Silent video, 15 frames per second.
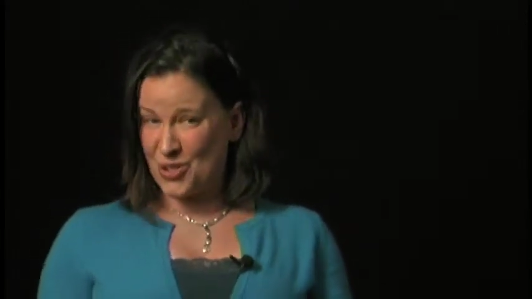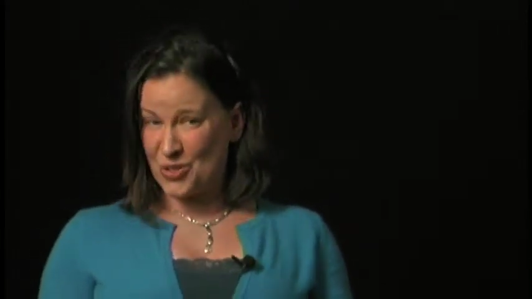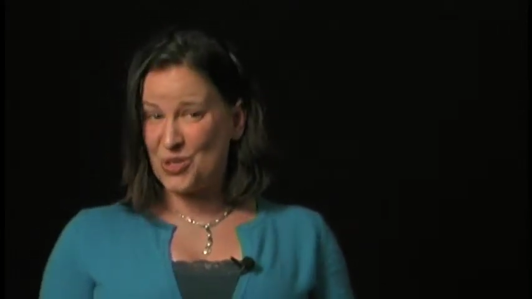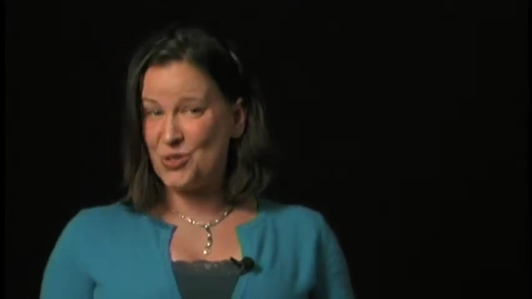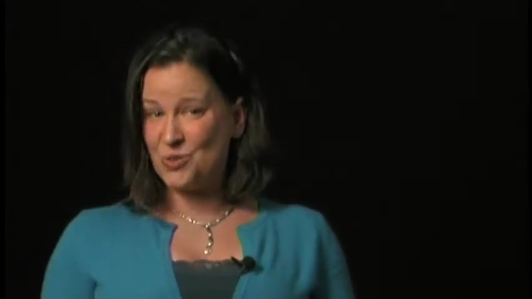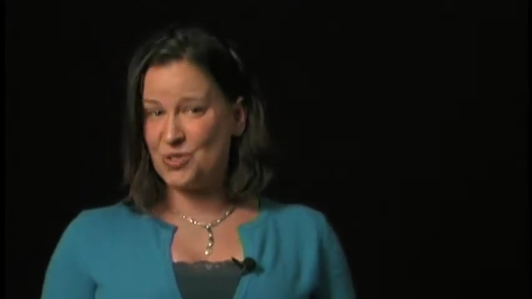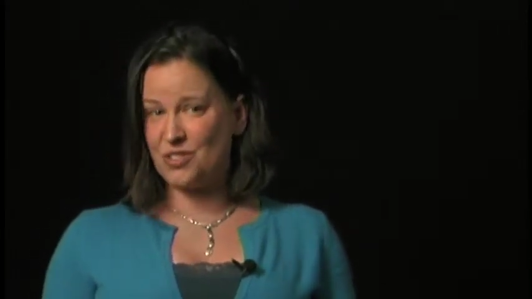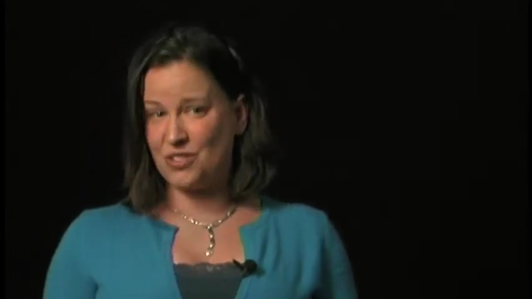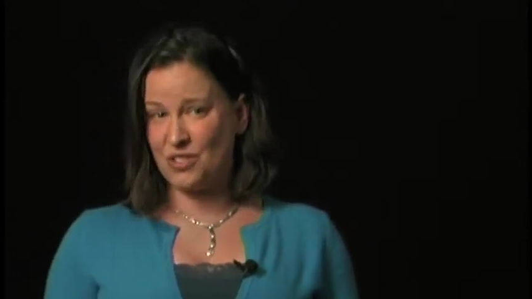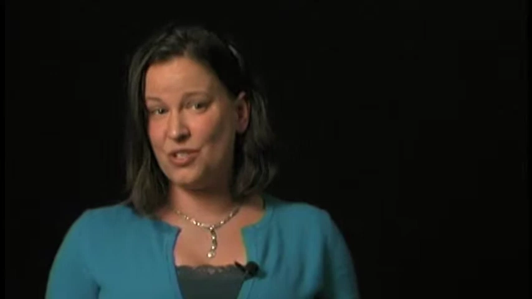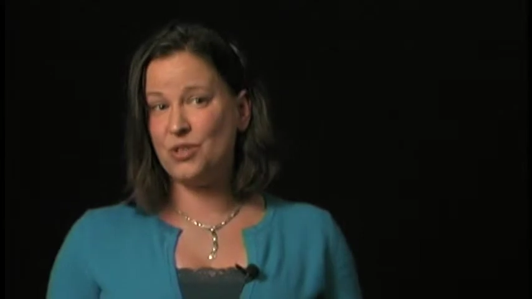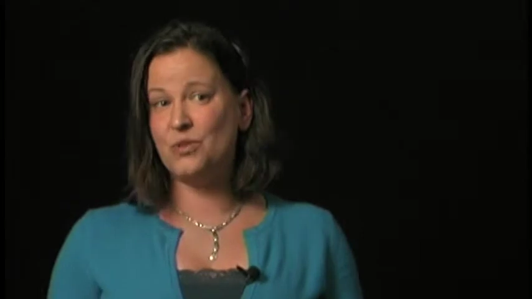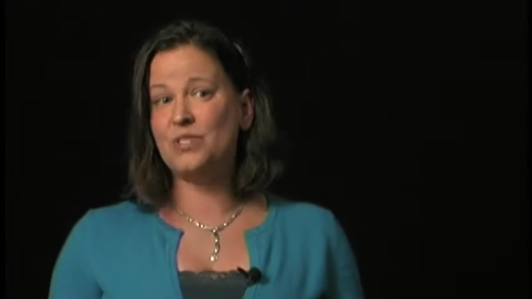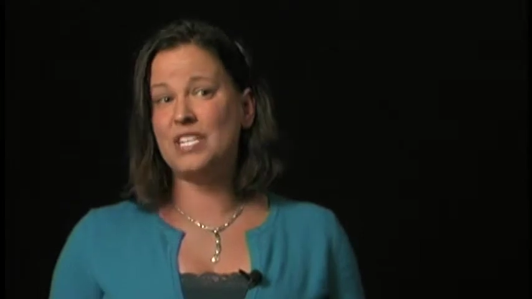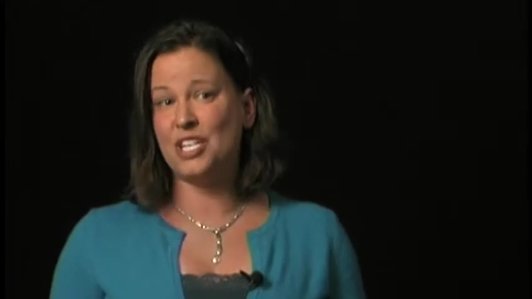their
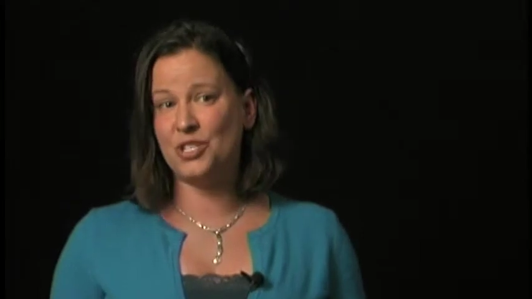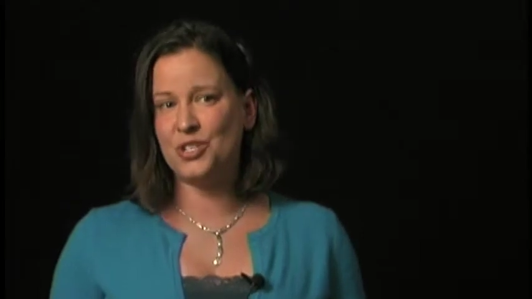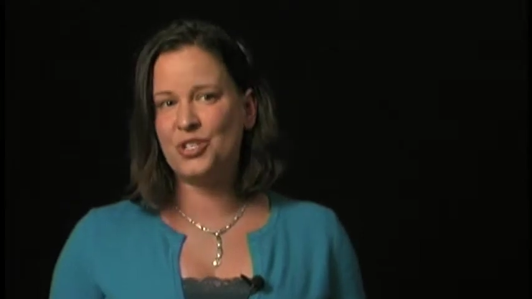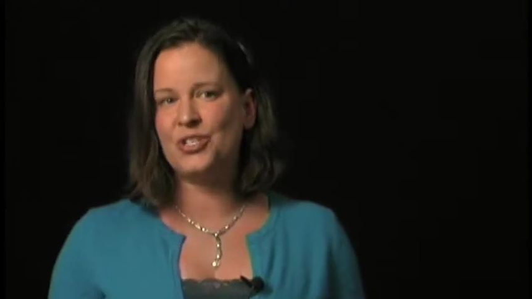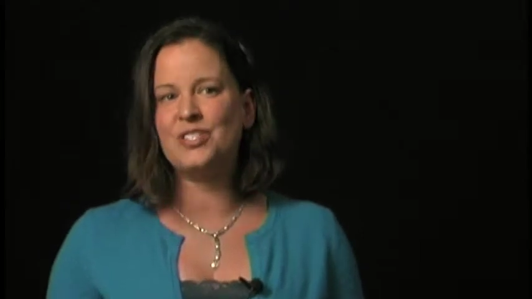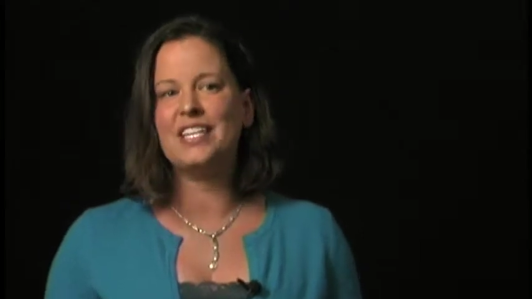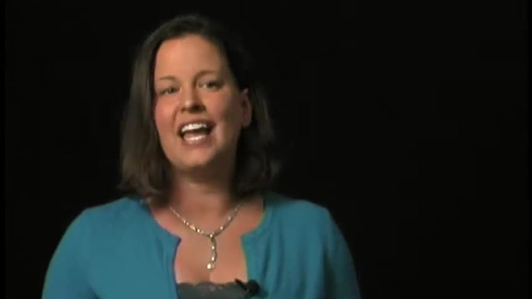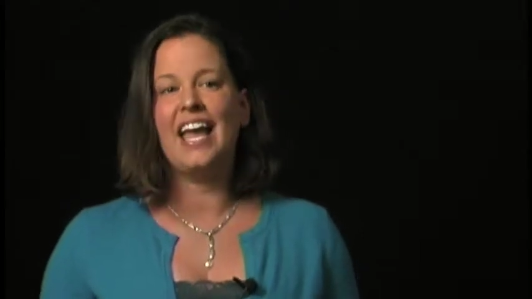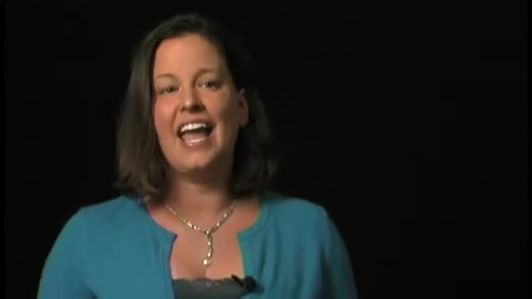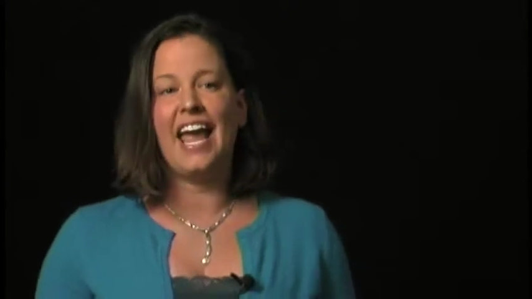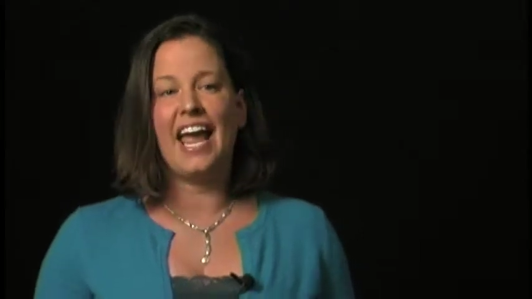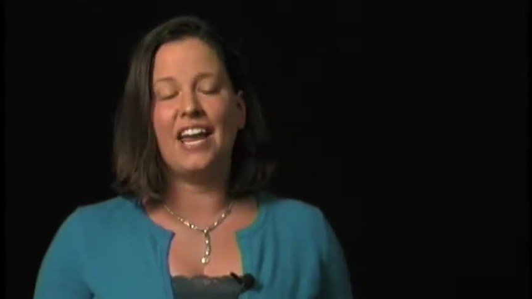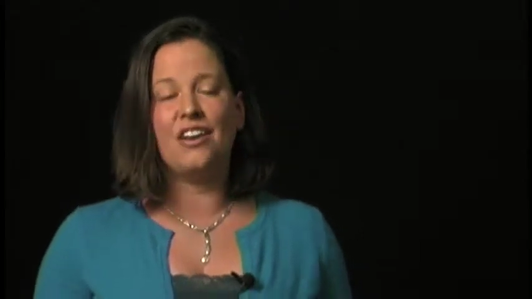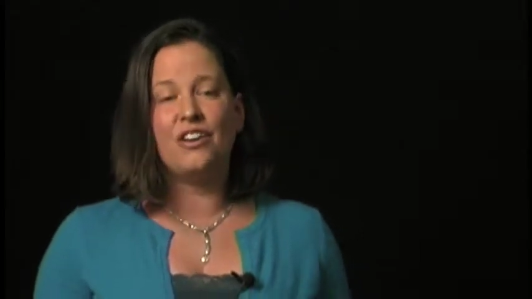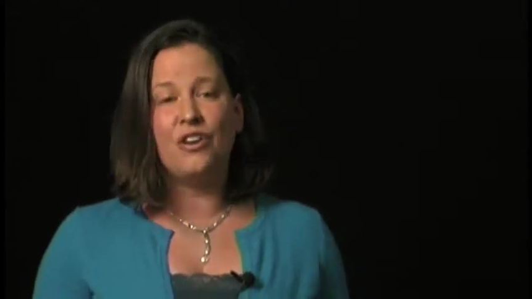new teachers
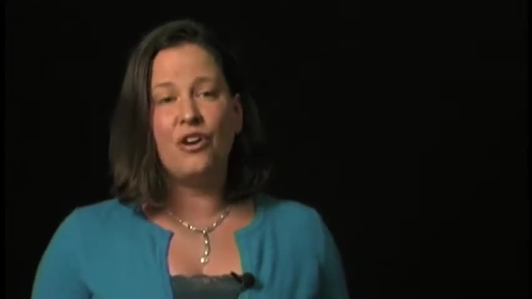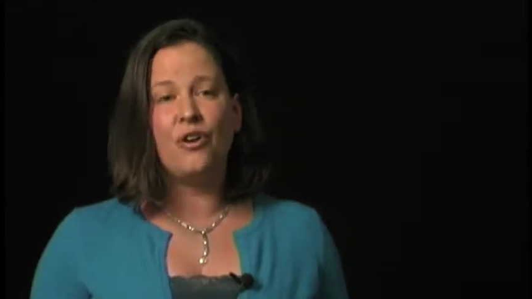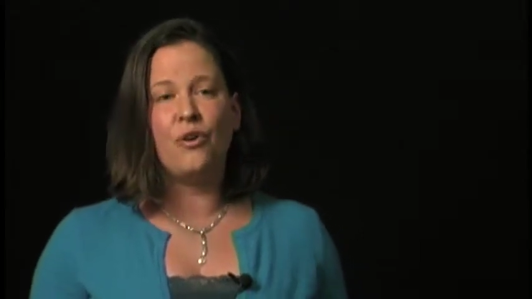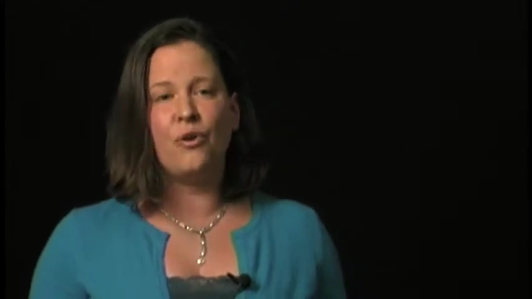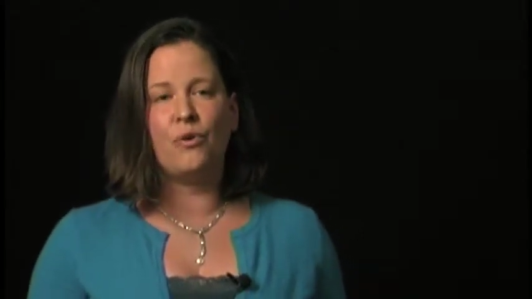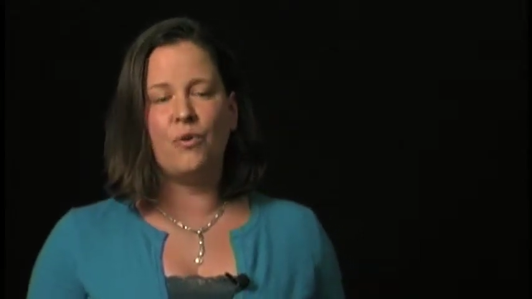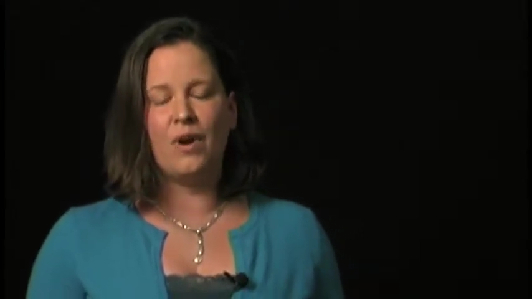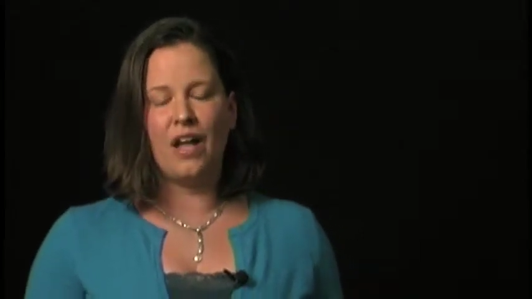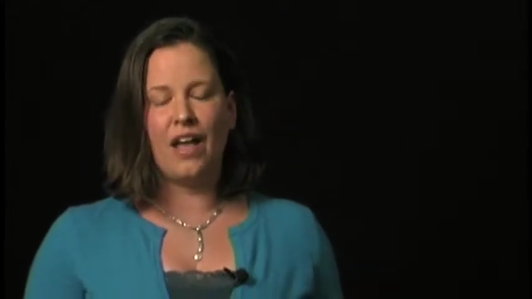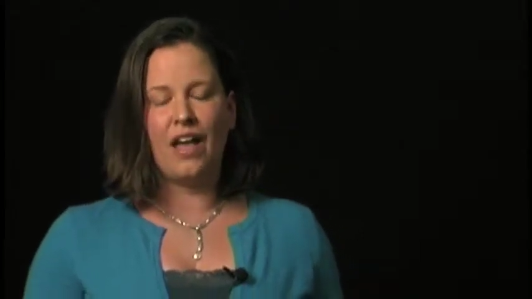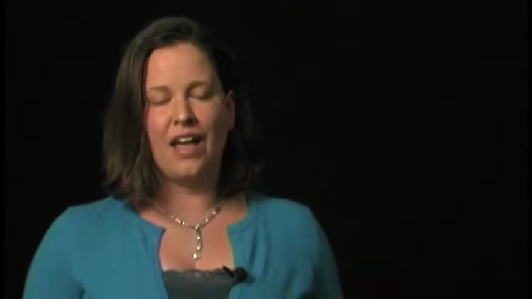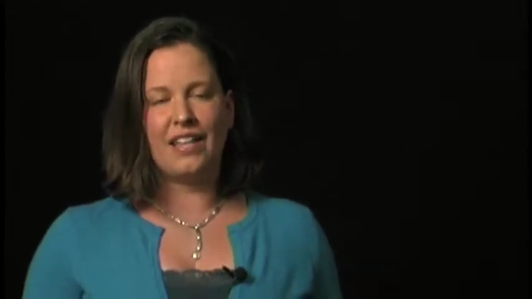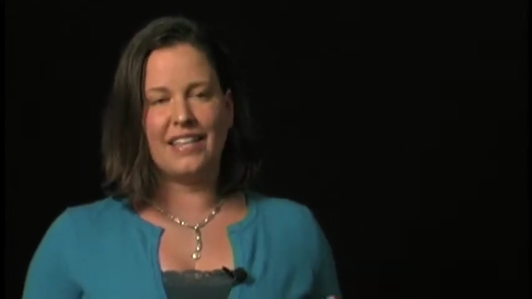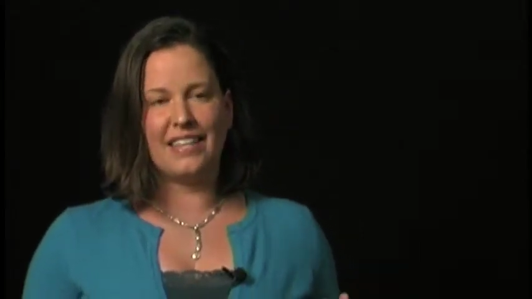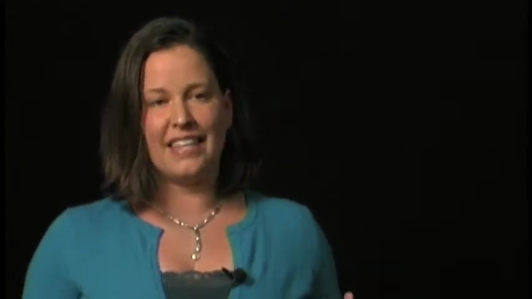and know
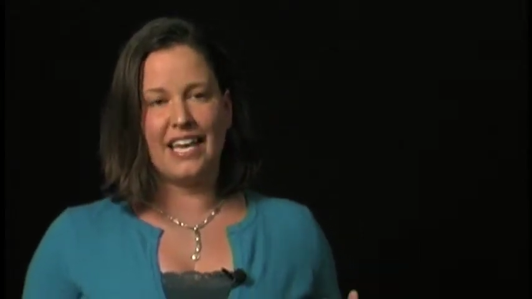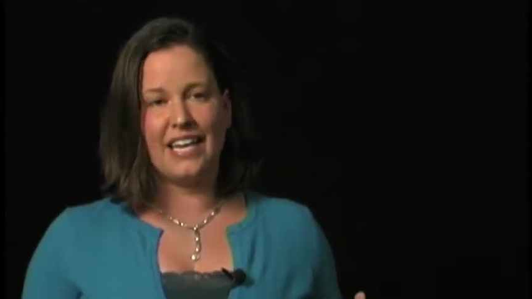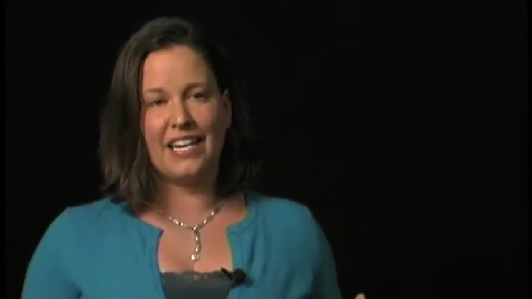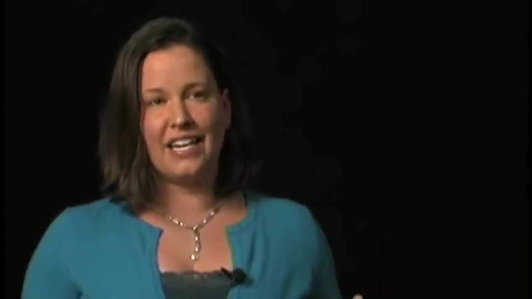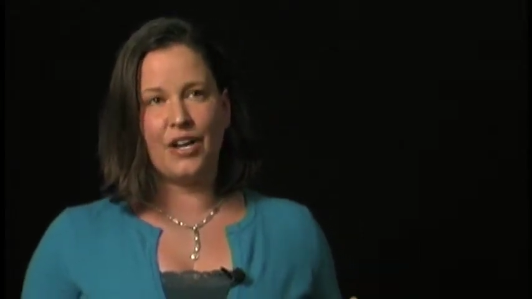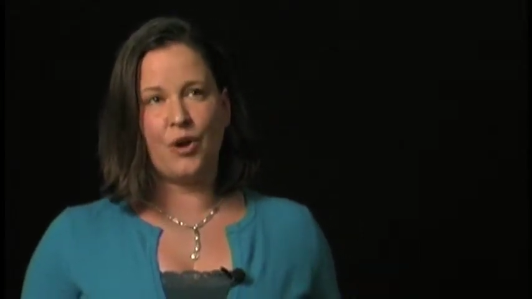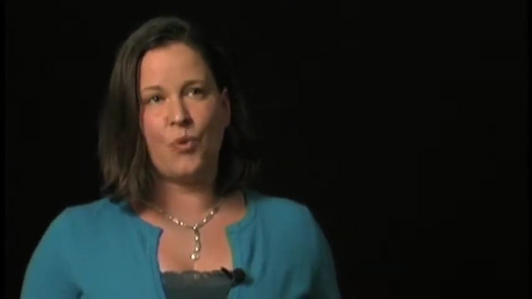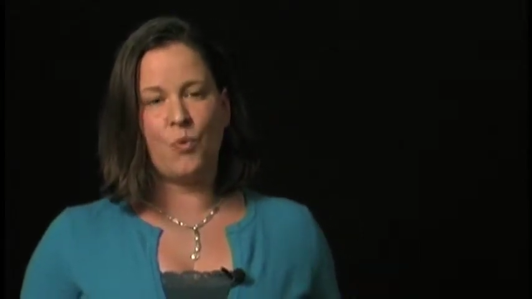that